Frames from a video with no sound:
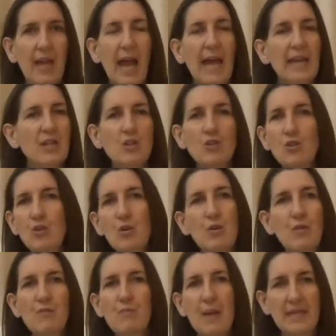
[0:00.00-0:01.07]
And it's true
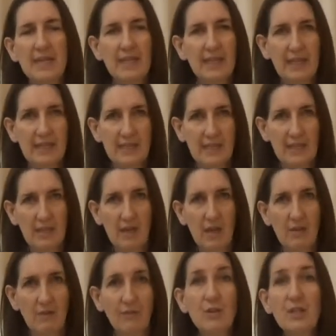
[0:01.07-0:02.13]
of many things in
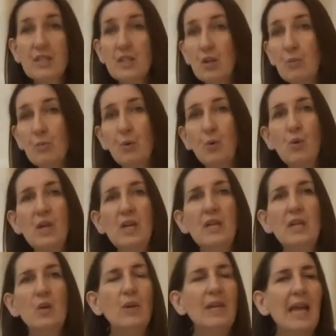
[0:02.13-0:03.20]
life. For example,
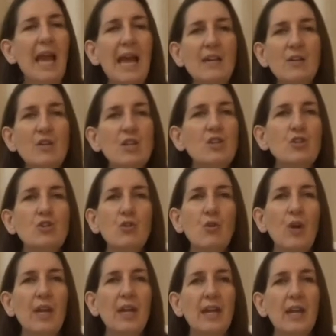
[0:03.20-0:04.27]
we cannot
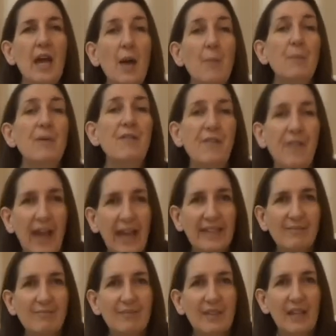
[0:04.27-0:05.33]
enjoy a buffet
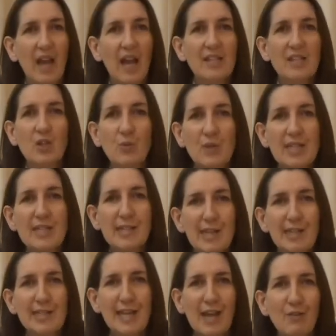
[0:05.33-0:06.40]
until we
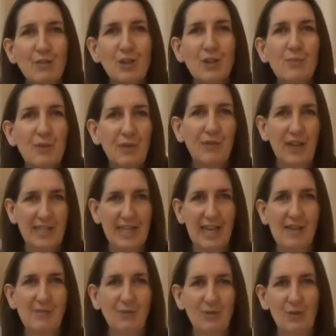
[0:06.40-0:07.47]
sit down at the buffet
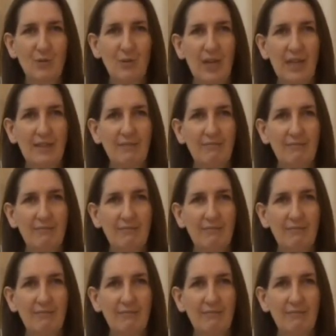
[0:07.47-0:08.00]
table to eat.